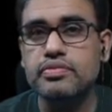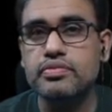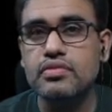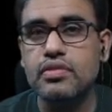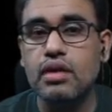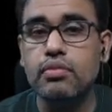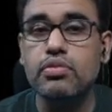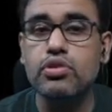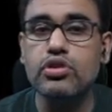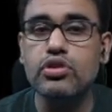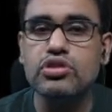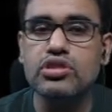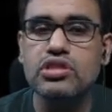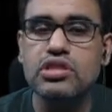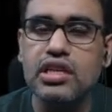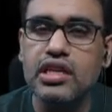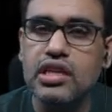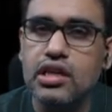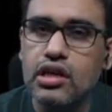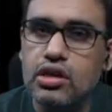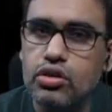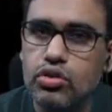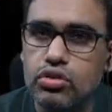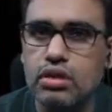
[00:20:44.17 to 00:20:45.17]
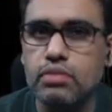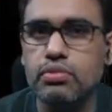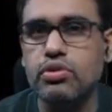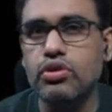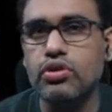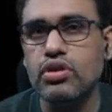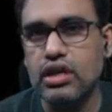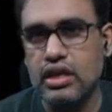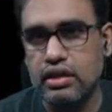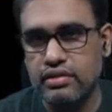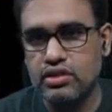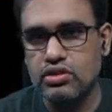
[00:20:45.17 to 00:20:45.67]
posterior to the
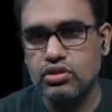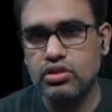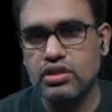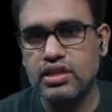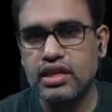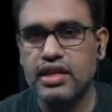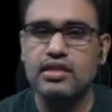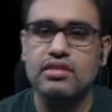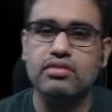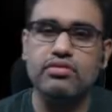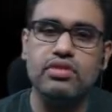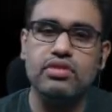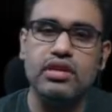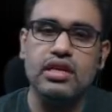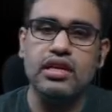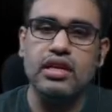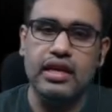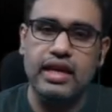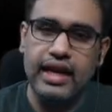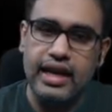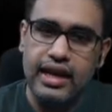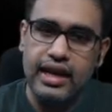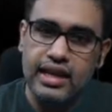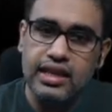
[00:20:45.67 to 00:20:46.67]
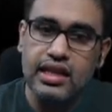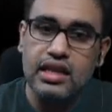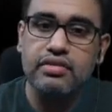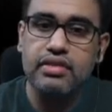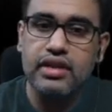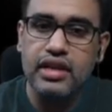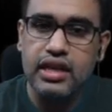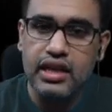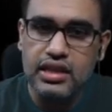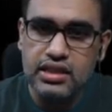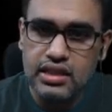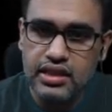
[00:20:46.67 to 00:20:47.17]
portal. And so that is one another
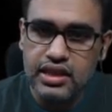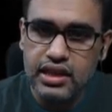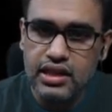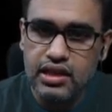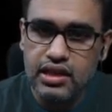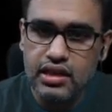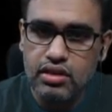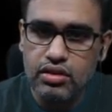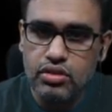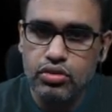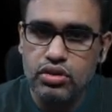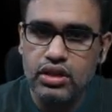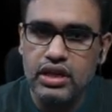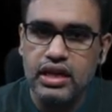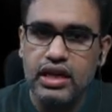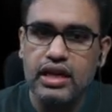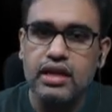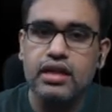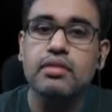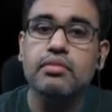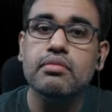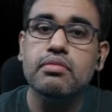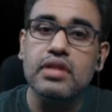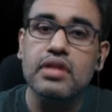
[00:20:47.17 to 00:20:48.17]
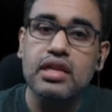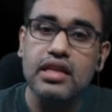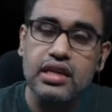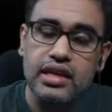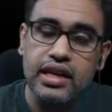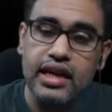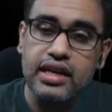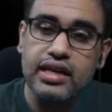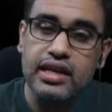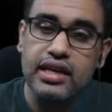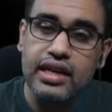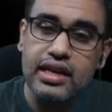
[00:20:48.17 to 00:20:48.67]
variation that could be
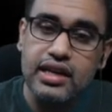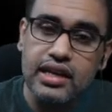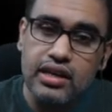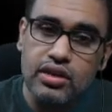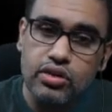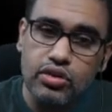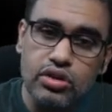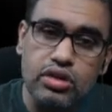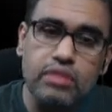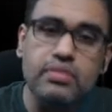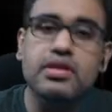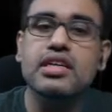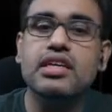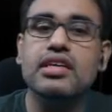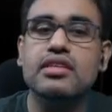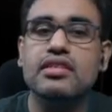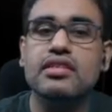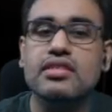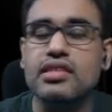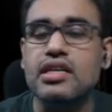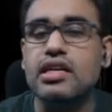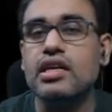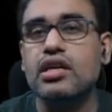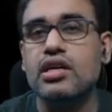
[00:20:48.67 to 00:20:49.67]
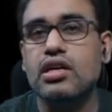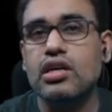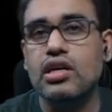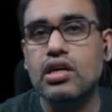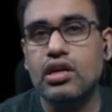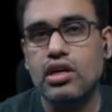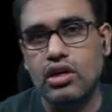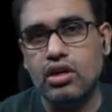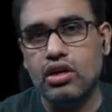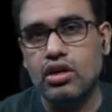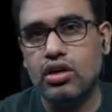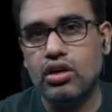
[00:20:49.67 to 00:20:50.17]
that could be a result
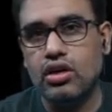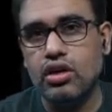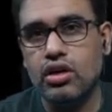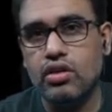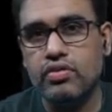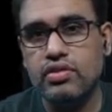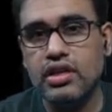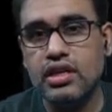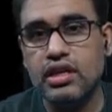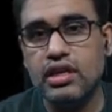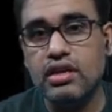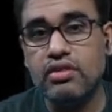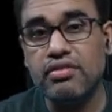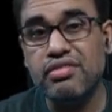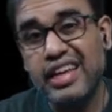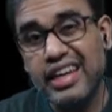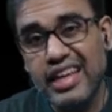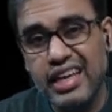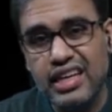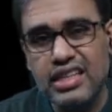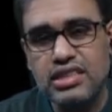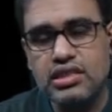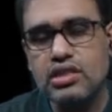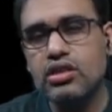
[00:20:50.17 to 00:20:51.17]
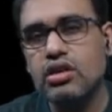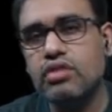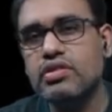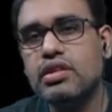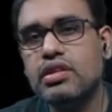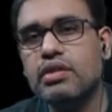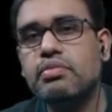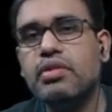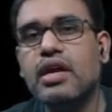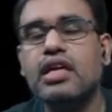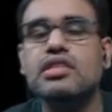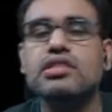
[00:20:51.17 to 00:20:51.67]
of the variation of the
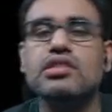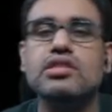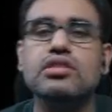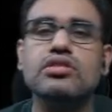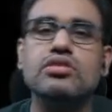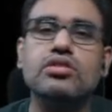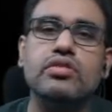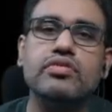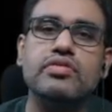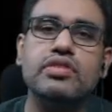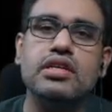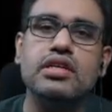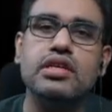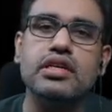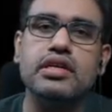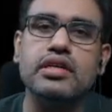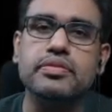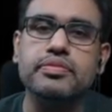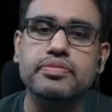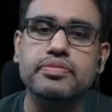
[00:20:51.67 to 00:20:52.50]
branches of the